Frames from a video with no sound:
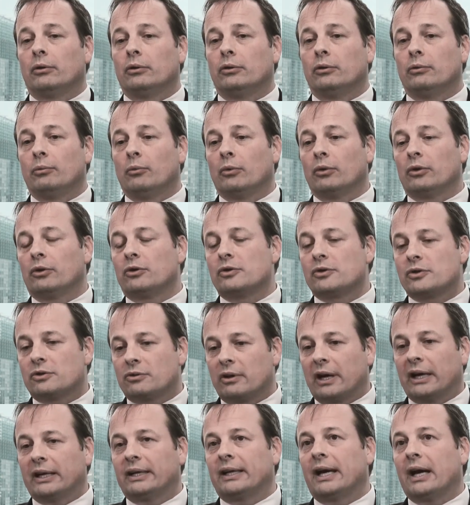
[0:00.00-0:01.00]
You want to
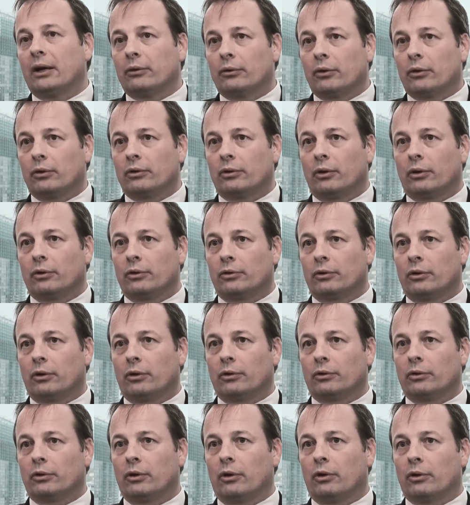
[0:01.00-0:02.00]
strike down
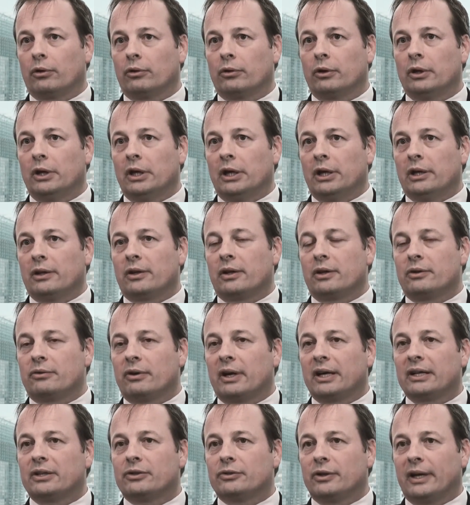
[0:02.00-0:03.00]
on the
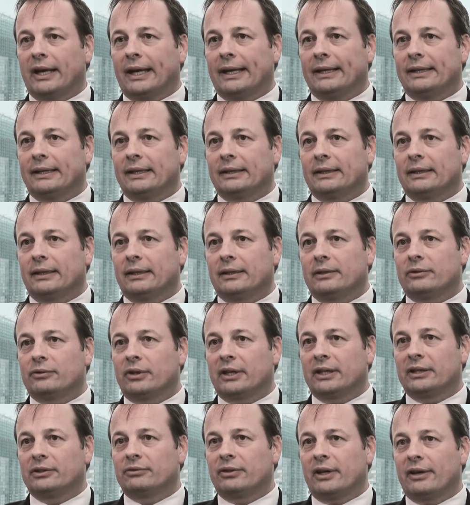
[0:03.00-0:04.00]
drug trade and the
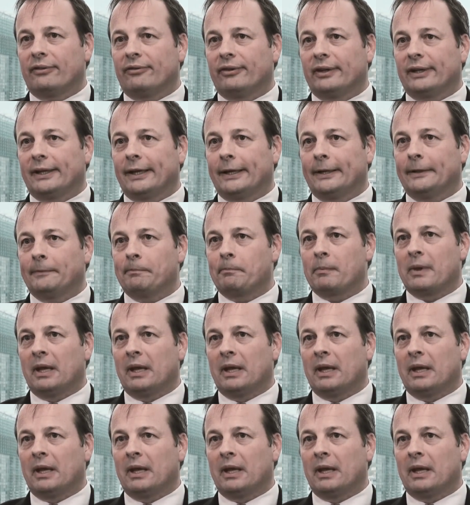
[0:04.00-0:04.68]
drug trafficking.